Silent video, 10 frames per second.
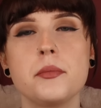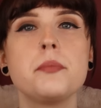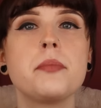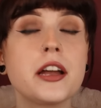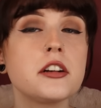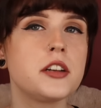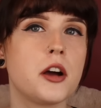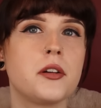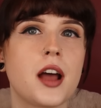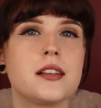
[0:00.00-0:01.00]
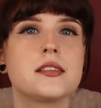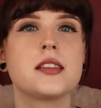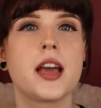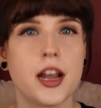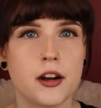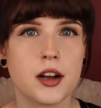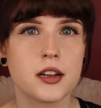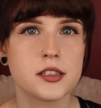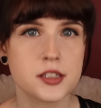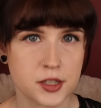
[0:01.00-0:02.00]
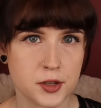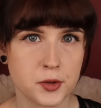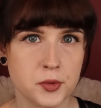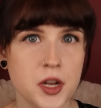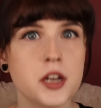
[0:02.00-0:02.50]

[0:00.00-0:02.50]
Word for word: but better known as Sahara Sue,